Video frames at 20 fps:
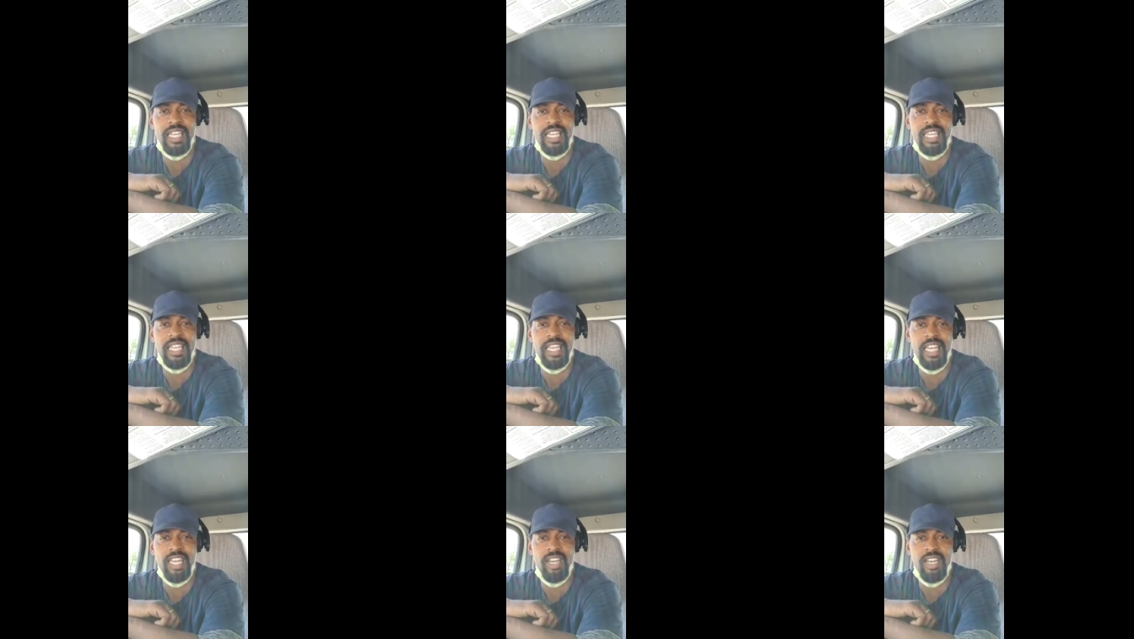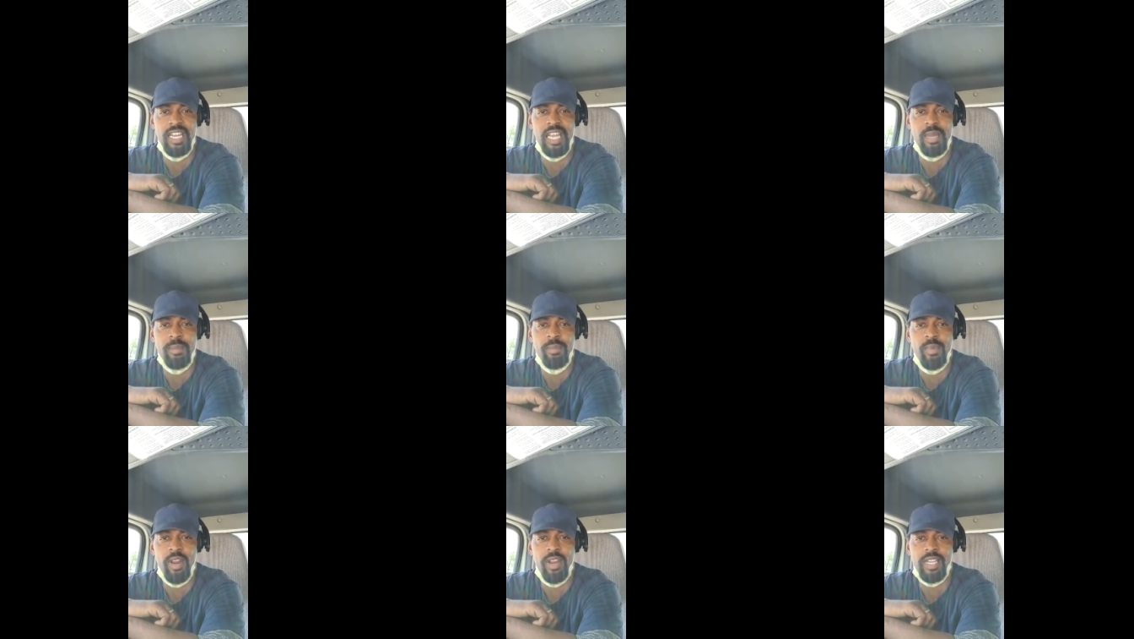the
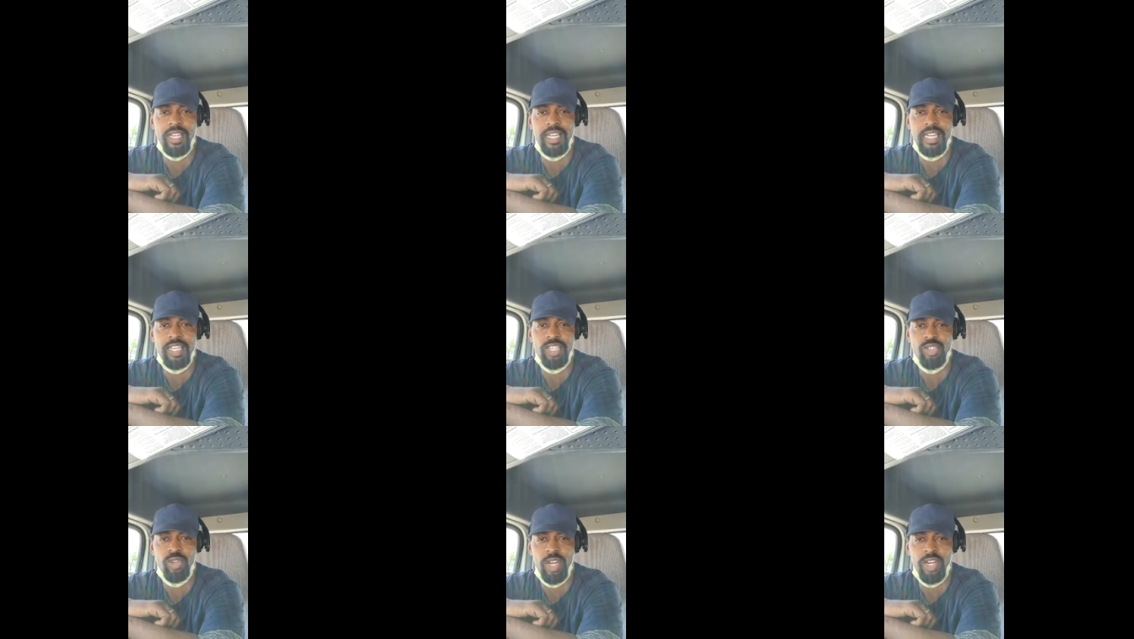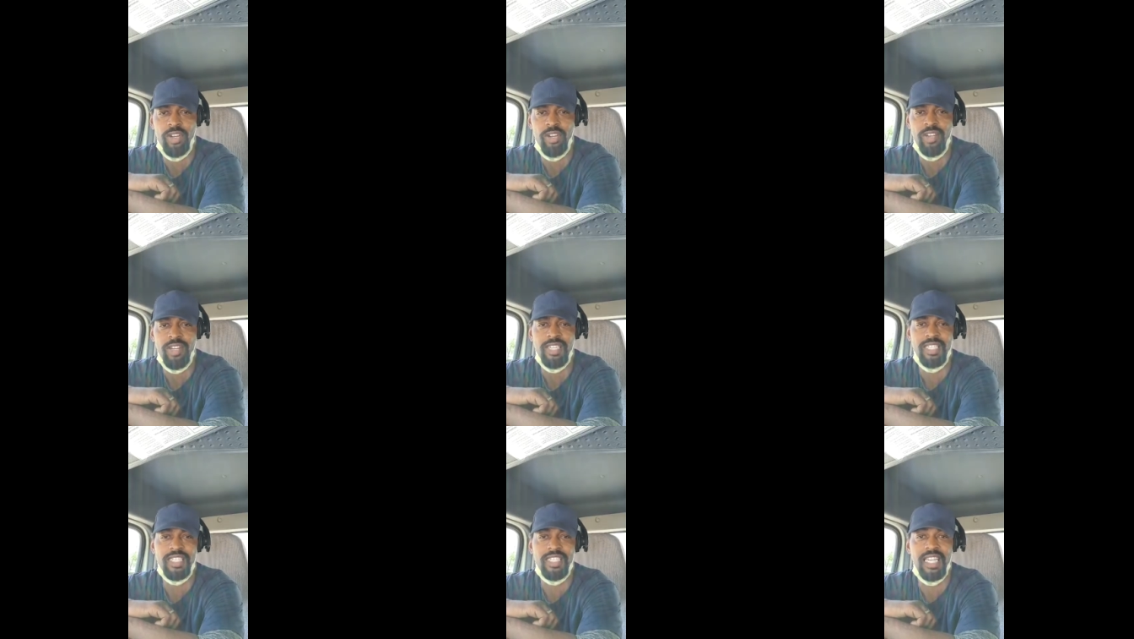
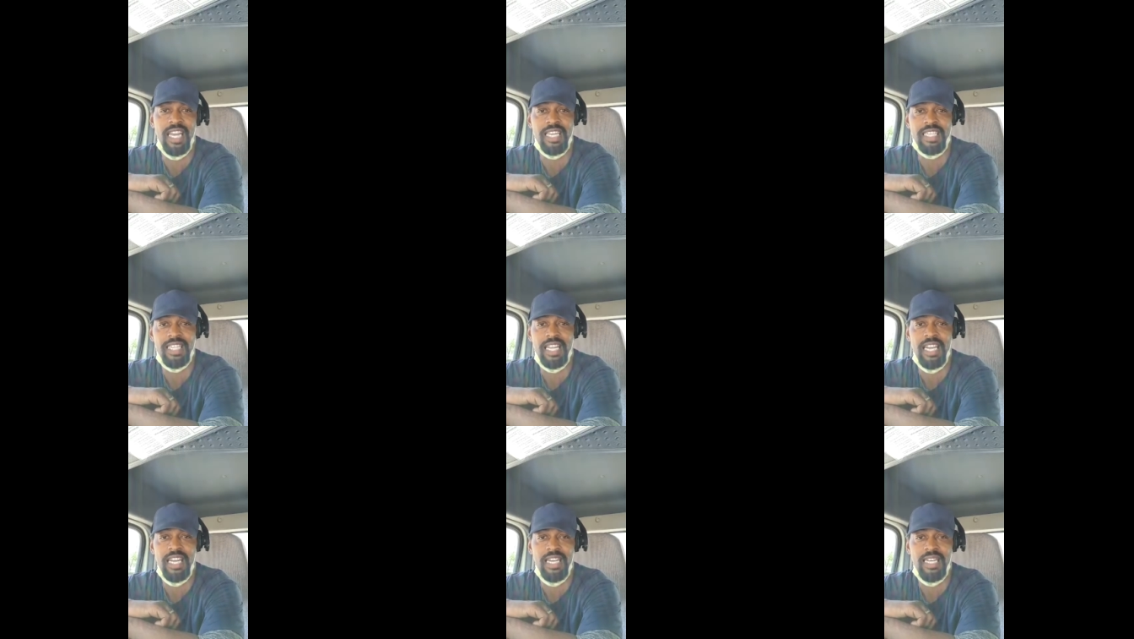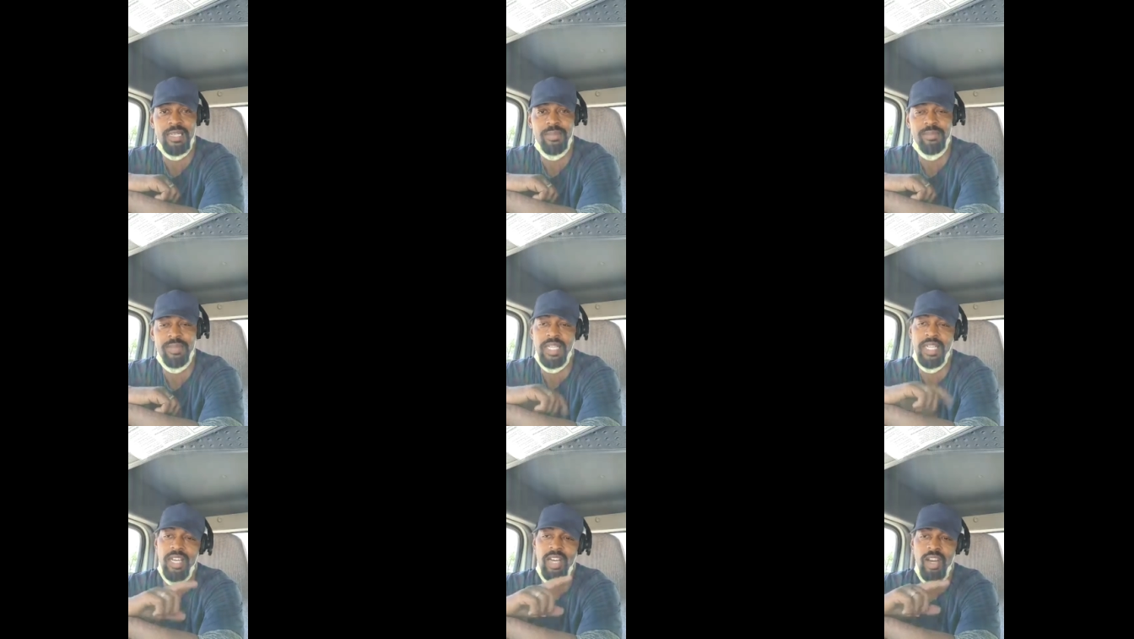InternetMarketingTrucker.com,
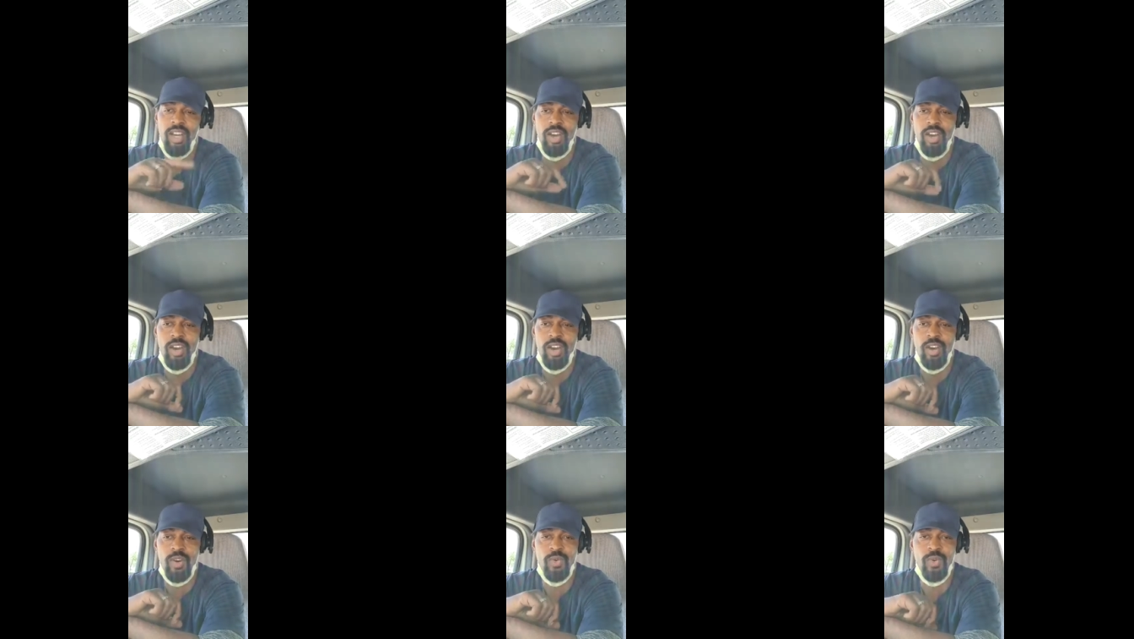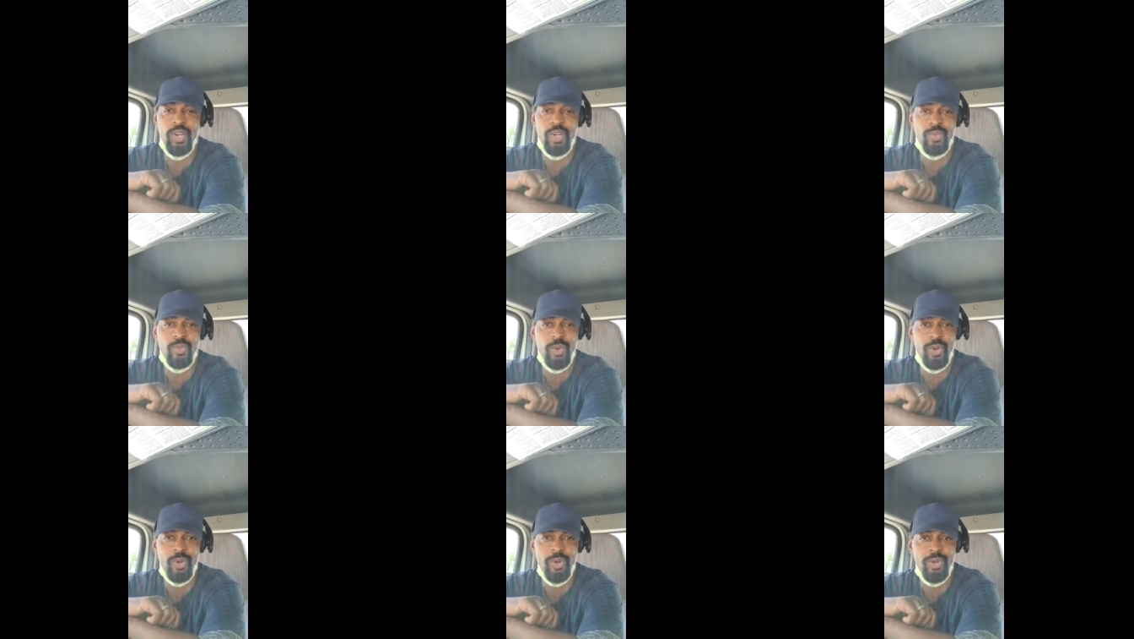all one
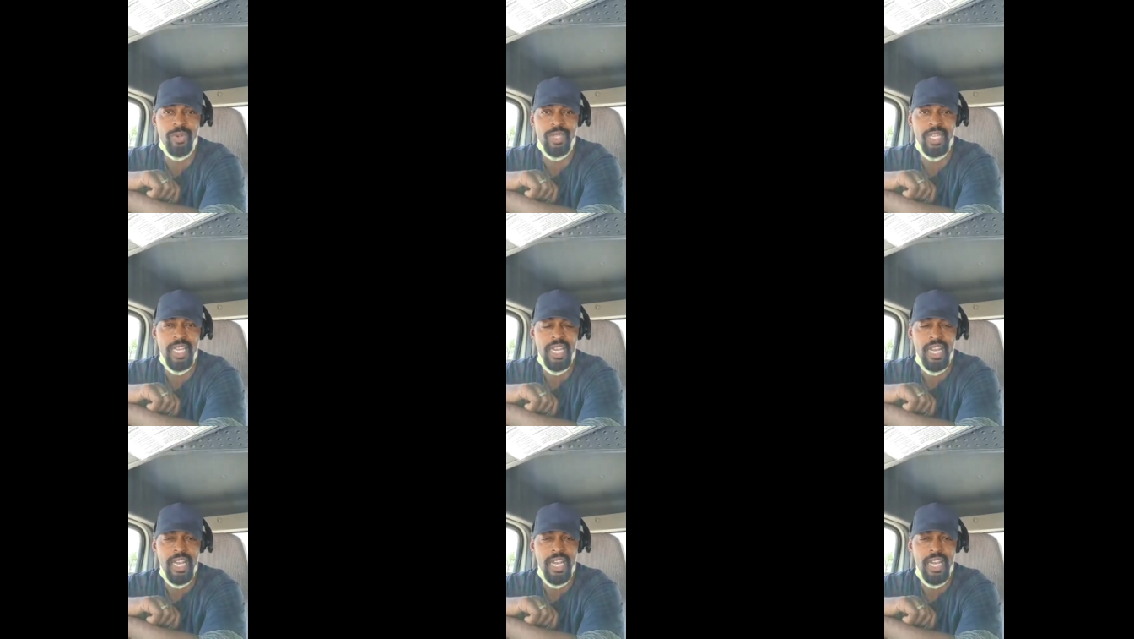word.